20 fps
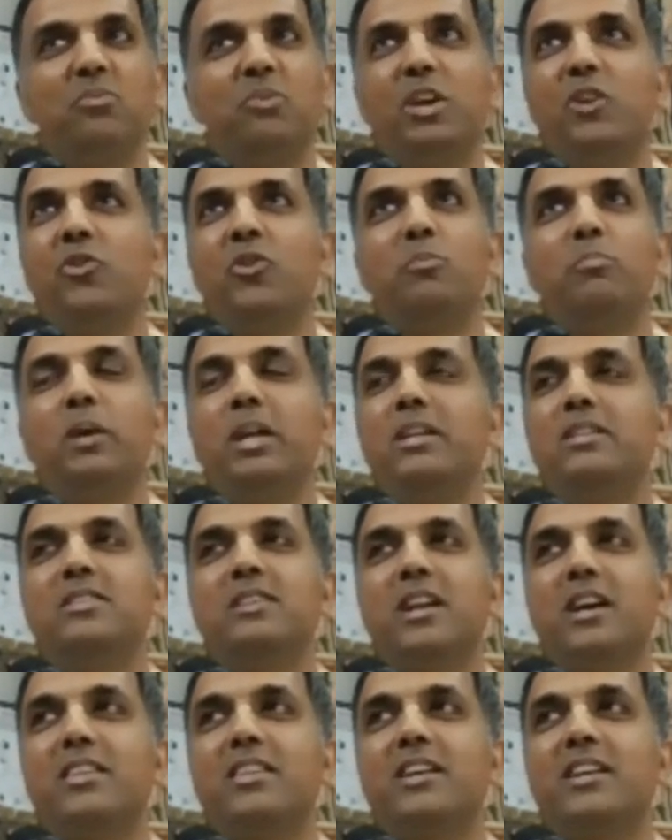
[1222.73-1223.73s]
We don't
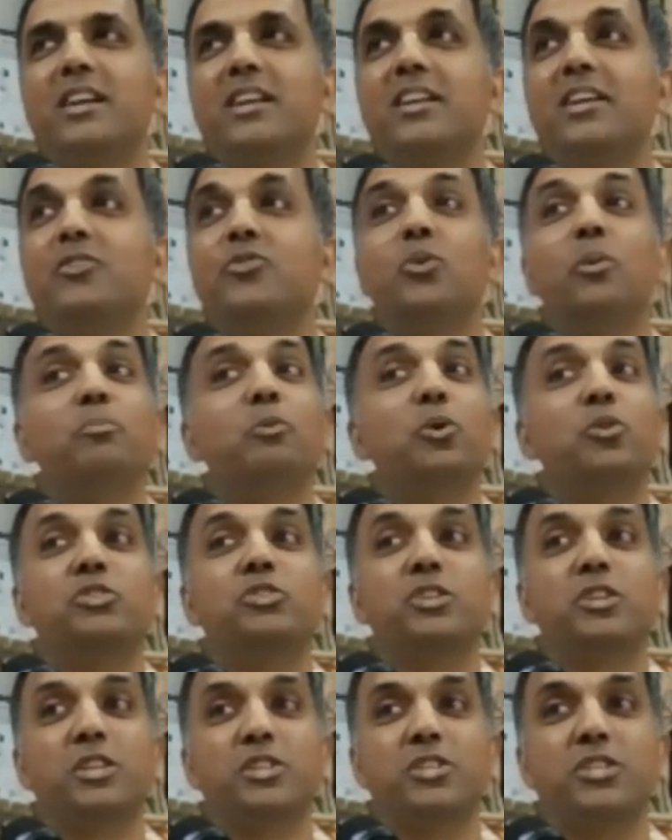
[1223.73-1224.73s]
please Radharani to
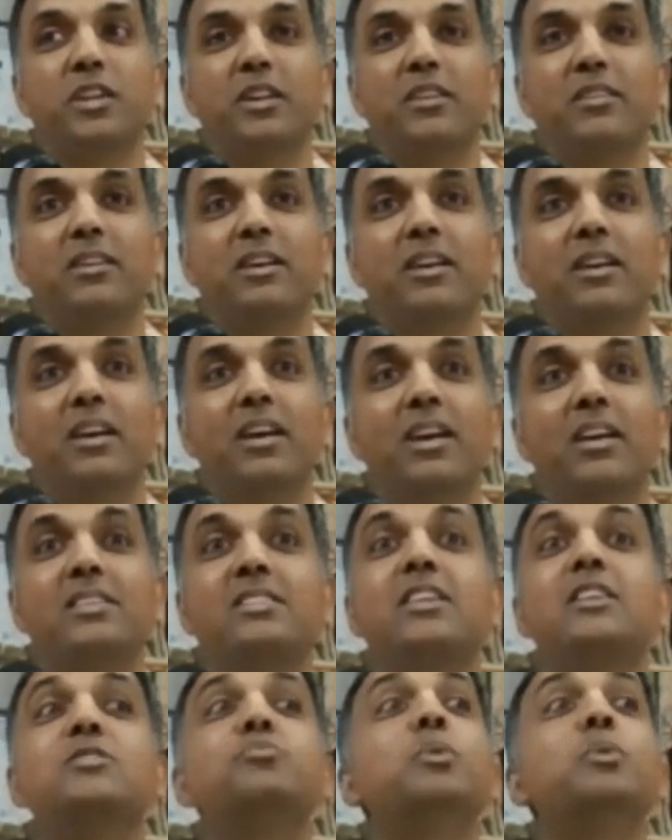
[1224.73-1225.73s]
approach Krishna.
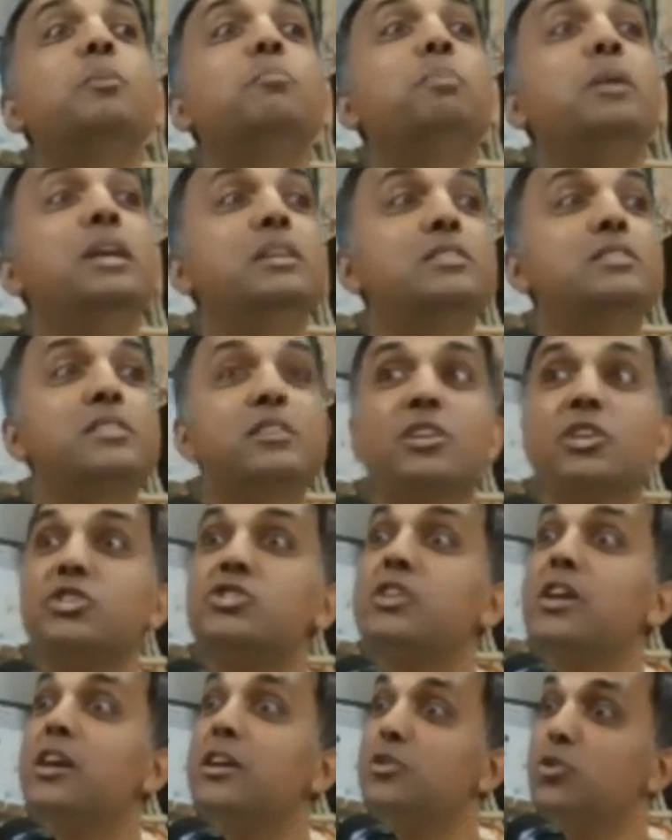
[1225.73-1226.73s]
He says, We please
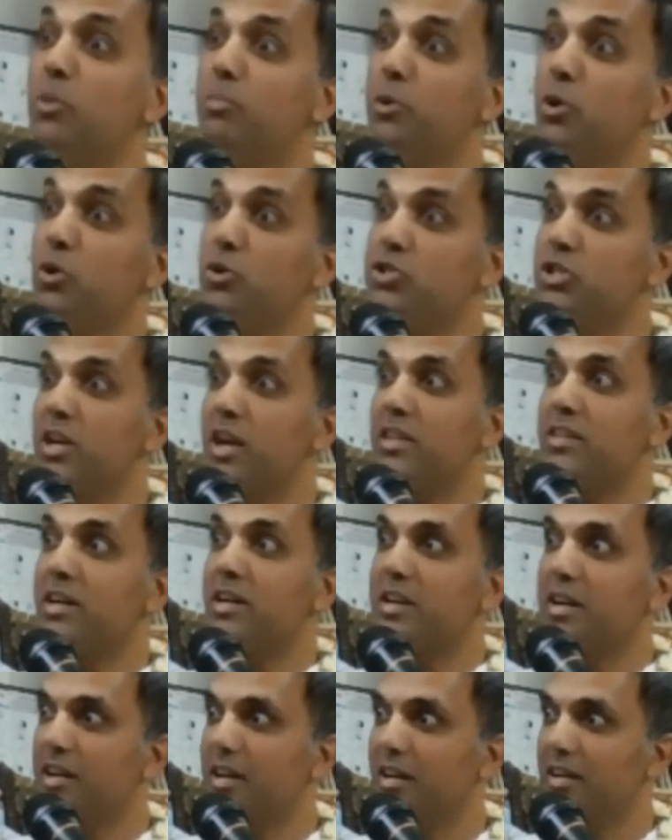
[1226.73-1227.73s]
Krishna to approach
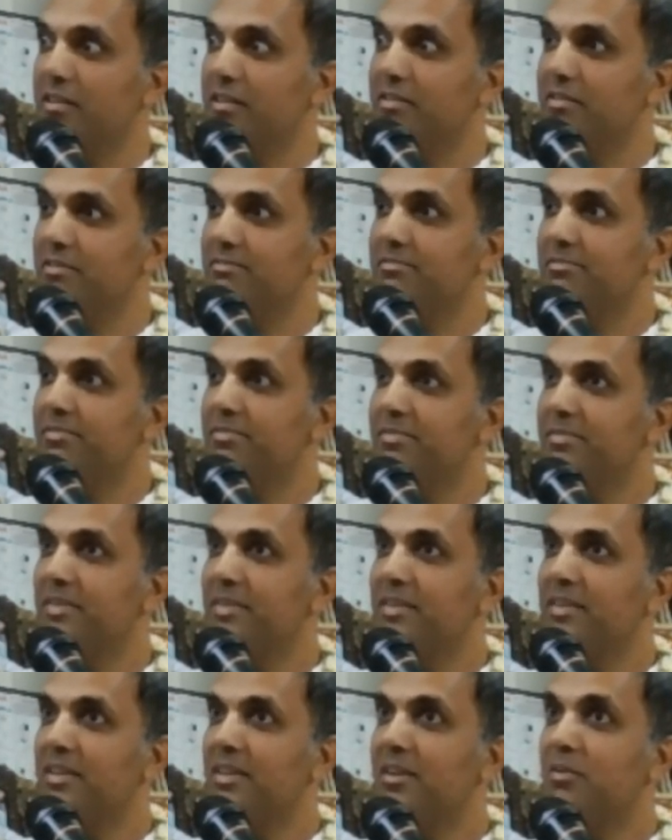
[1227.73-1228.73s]
Radharani.
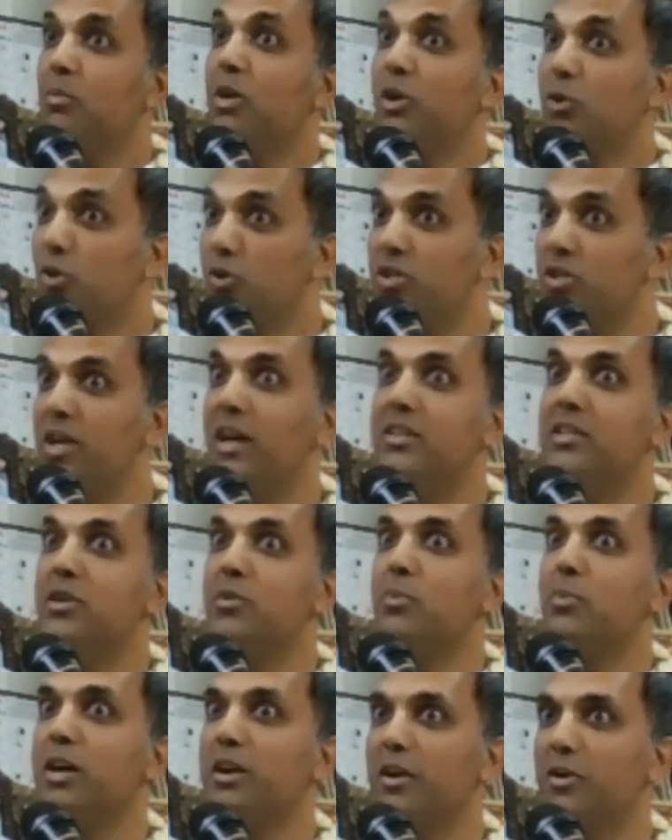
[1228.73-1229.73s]
We go the
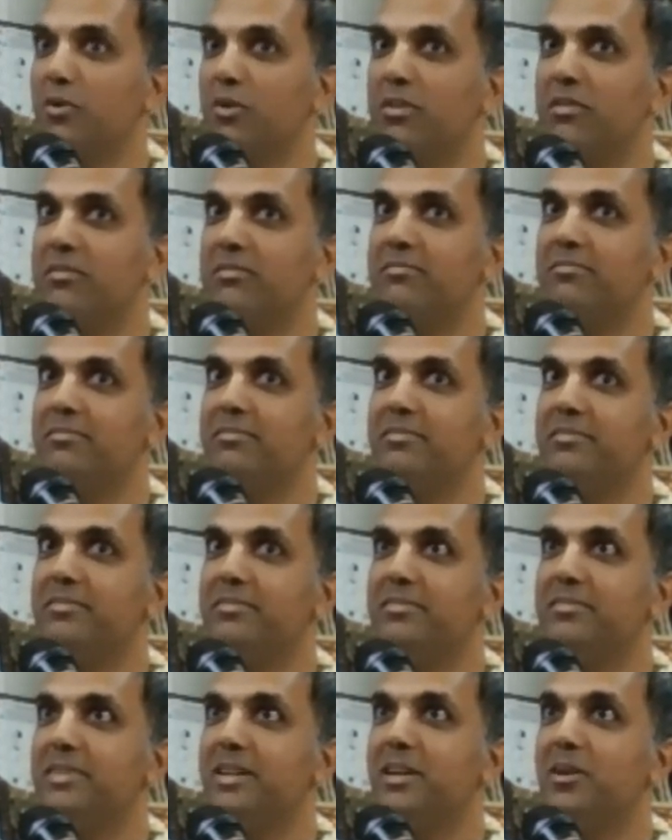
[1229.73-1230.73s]
other way around.
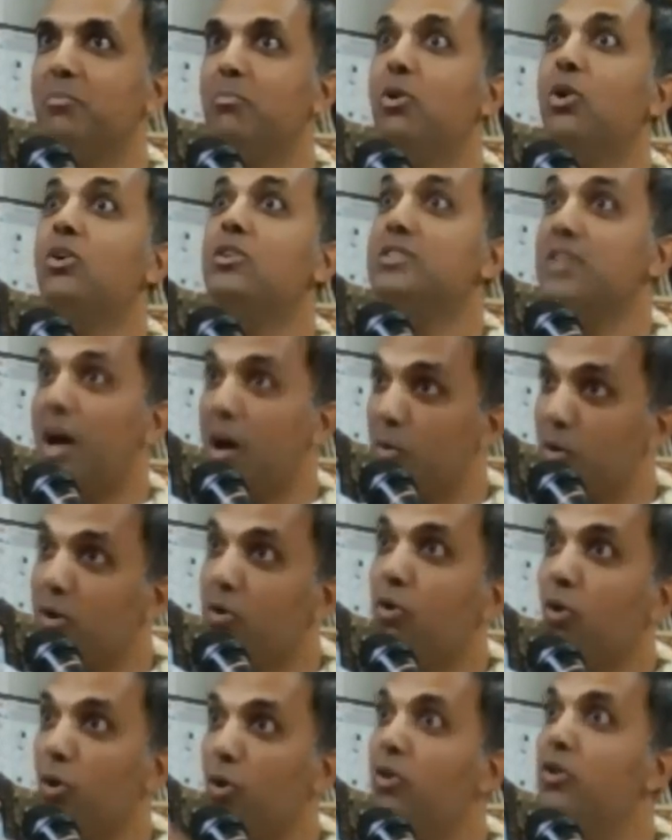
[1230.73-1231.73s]
Because
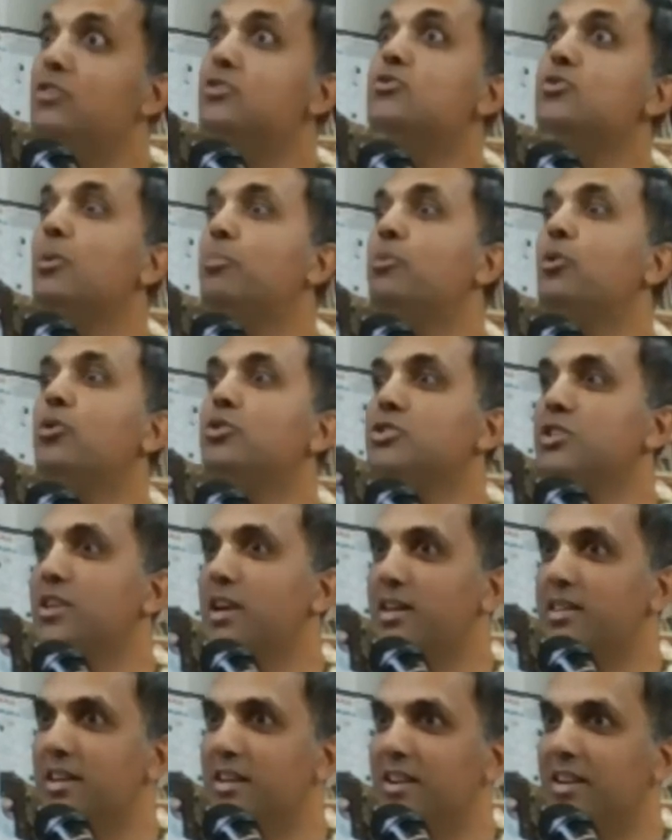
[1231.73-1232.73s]
our goal is to approach
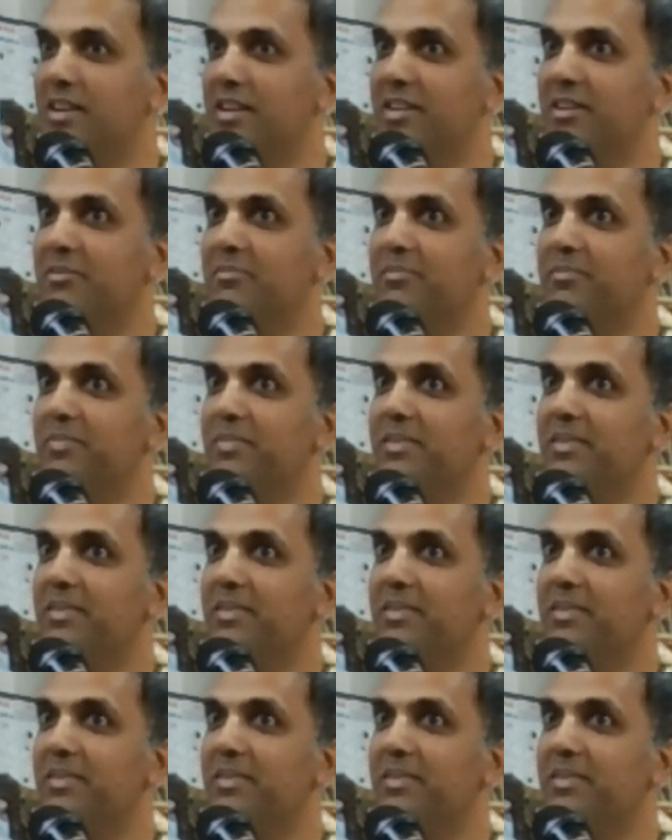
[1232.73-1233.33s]
Radharani.